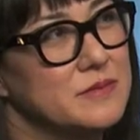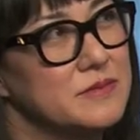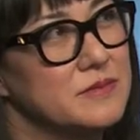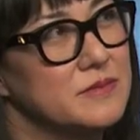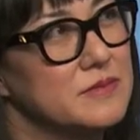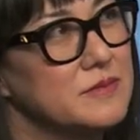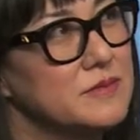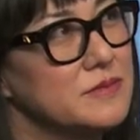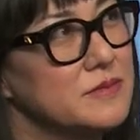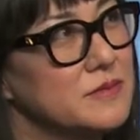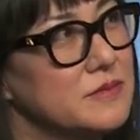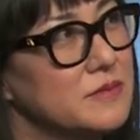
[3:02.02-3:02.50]

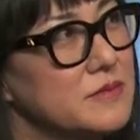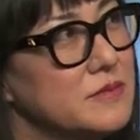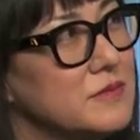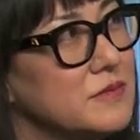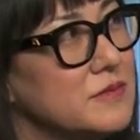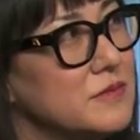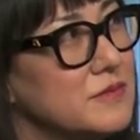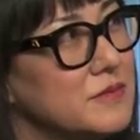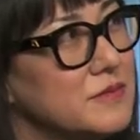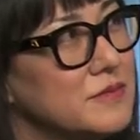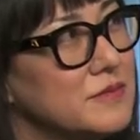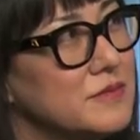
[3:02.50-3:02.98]

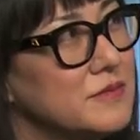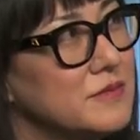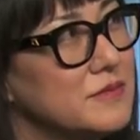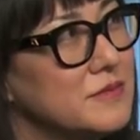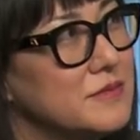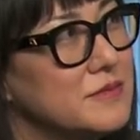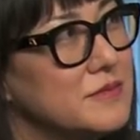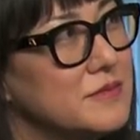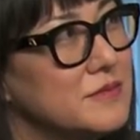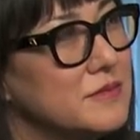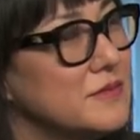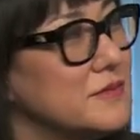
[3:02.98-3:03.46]

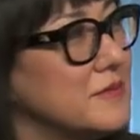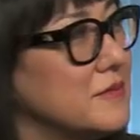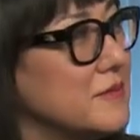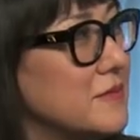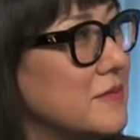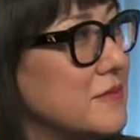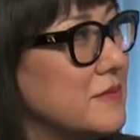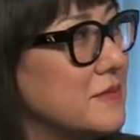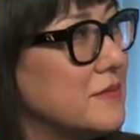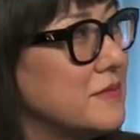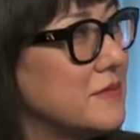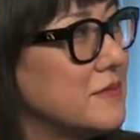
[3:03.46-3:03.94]

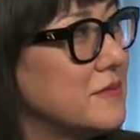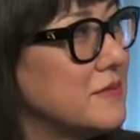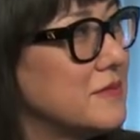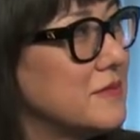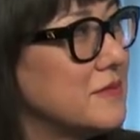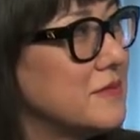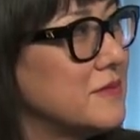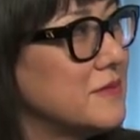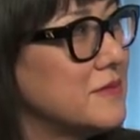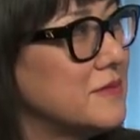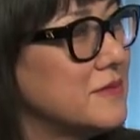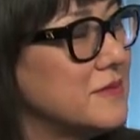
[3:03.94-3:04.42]

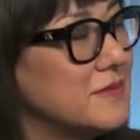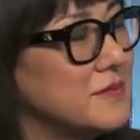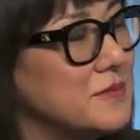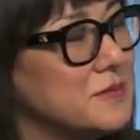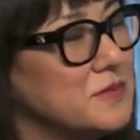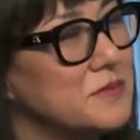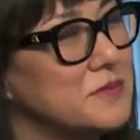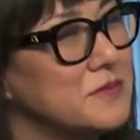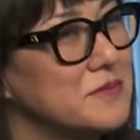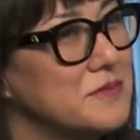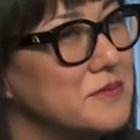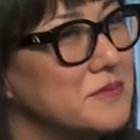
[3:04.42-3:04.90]

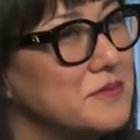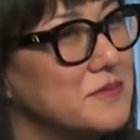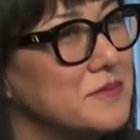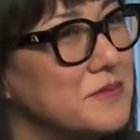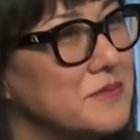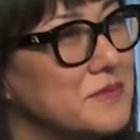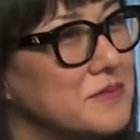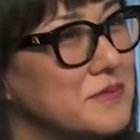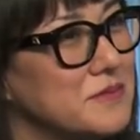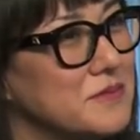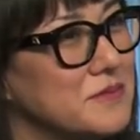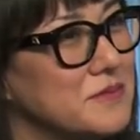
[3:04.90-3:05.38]

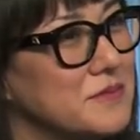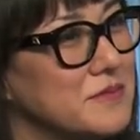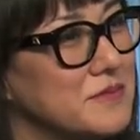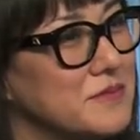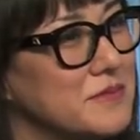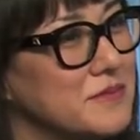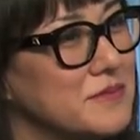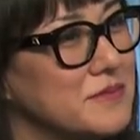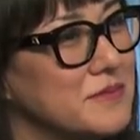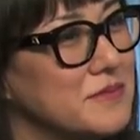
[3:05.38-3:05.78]
(not speaking)